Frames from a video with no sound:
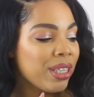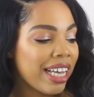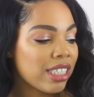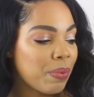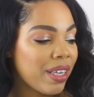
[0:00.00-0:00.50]
With
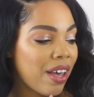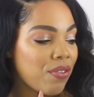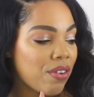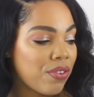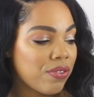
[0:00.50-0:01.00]

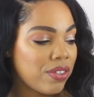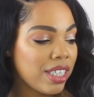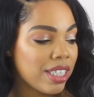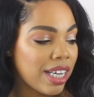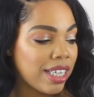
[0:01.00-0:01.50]
SPF
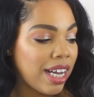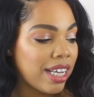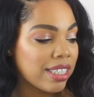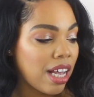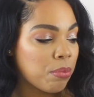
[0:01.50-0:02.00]
15 and it
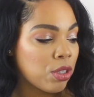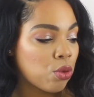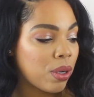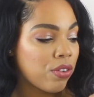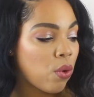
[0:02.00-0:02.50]
has up to
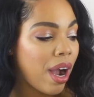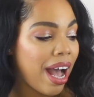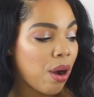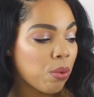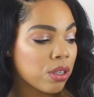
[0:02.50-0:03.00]
24
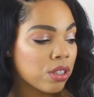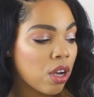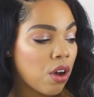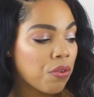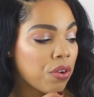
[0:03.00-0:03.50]
hours
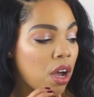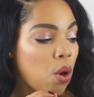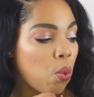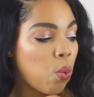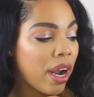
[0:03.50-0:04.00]
of
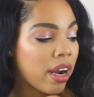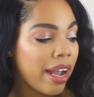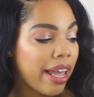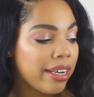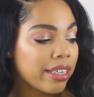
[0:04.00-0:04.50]

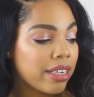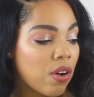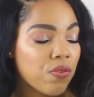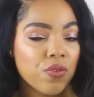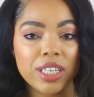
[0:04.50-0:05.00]
wear and
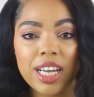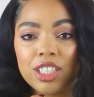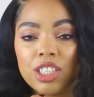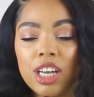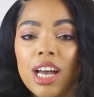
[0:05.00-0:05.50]
comfort
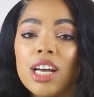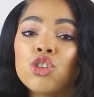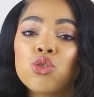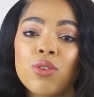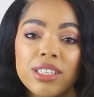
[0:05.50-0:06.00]
and
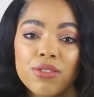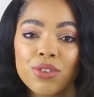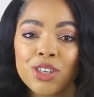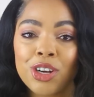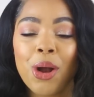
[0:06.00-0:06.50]

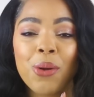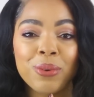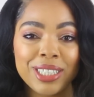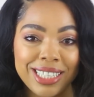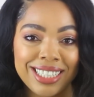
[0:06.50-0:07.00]
transfer
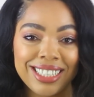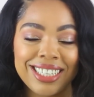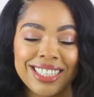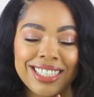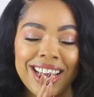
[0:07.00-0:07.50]

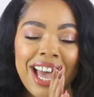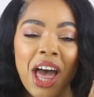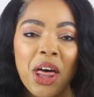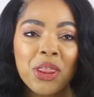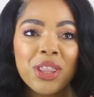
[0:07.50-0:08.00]
resistant.
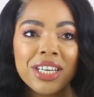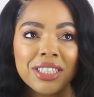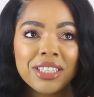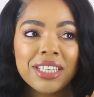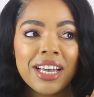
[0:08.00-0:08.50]

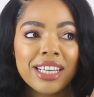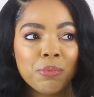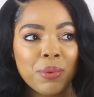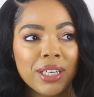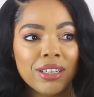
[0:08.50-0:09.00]
This
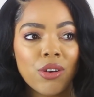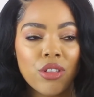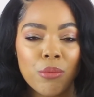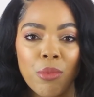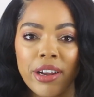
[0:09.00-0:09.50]
has been
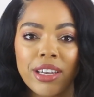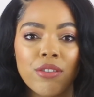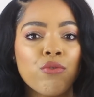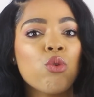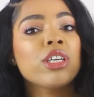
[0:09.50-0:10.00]
on the
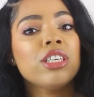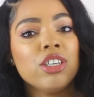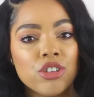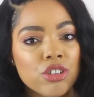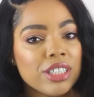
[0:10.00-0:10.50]
market for
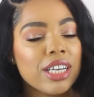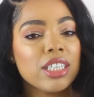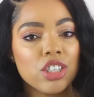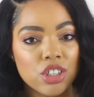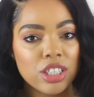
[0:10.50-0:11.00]
years
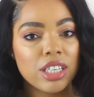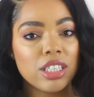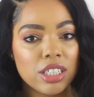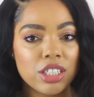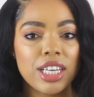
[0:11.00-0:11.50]
and years
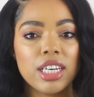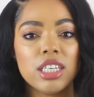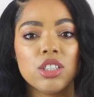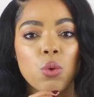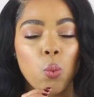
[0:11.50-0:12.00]
and years, and
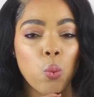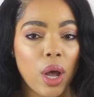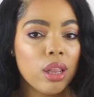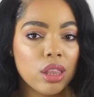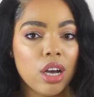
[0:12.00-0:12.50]
it is
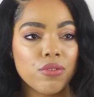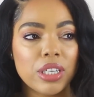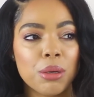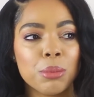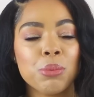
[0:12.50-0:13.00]
well loved.
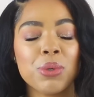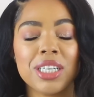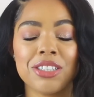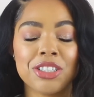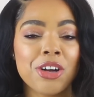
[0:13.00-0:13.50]
I remember when
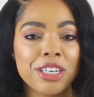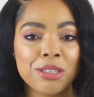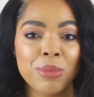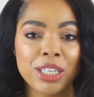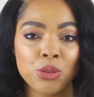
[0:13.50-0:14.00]
I
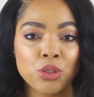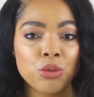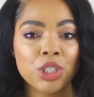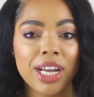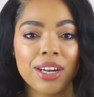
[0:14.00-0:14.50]
started my
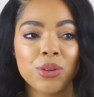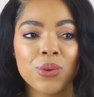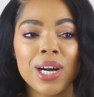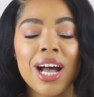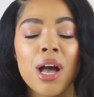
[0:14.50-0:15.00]
YouTube
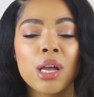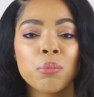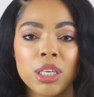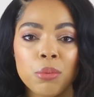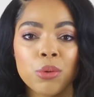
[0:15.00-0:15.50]
channel,
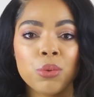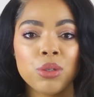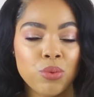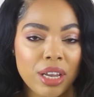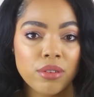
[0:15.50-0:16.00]
people
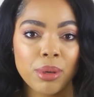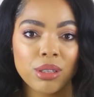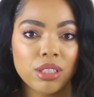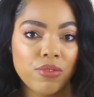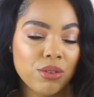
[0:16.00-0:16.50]
would rave
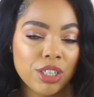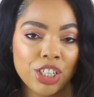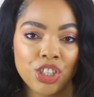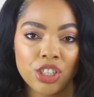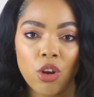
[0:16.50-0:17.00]
about this
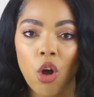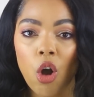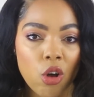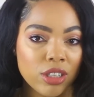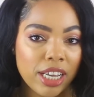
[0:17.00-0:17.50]
foundation
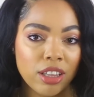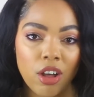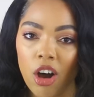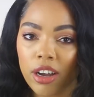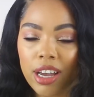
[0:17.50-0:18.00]
all day
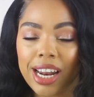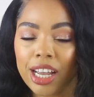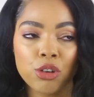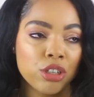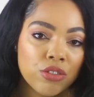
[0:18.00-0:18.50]
long, and
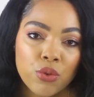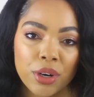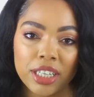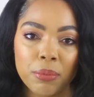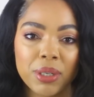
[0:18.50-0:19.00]
I couldn't
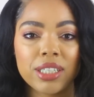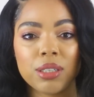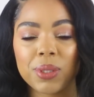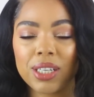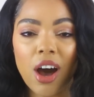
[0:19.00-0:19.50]
afford it because
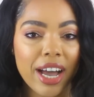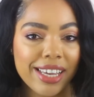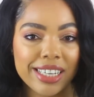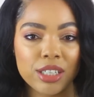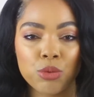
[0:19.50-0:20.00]
it was high
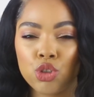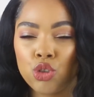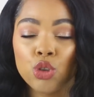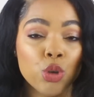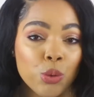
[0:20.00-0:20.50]
end, it was
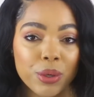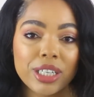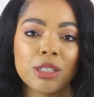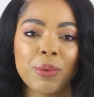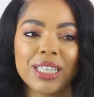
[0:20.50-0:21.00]
super
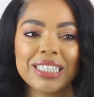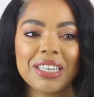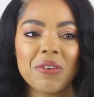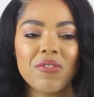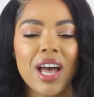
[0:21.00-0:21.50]

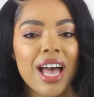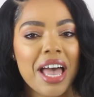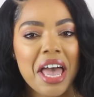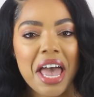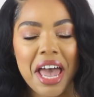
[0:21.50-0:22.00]
expensive,
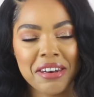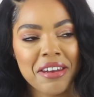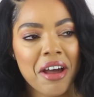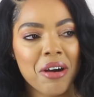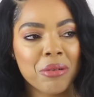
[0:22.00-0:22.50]
and
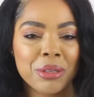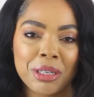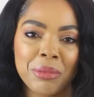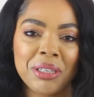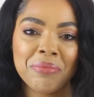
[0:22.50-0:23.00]
now
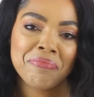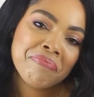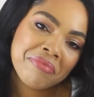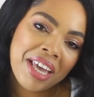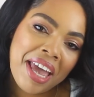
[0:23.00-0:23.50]
look at me.
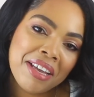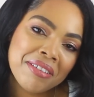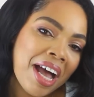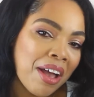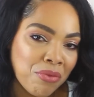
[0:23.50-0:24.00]

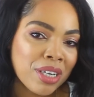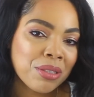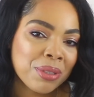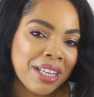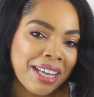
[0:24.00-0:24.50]
Okay, I've
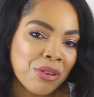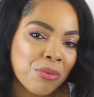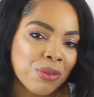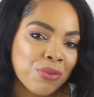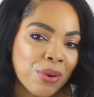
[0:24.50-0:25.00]
worked with
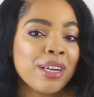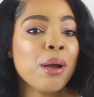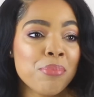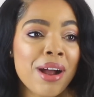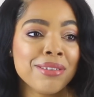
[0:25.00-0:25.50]
Lancome before, and
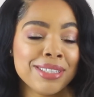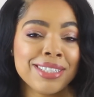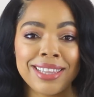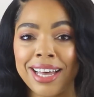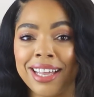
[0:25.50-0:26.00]
I'm proud to
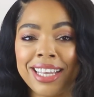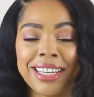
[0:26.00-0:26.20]
say that.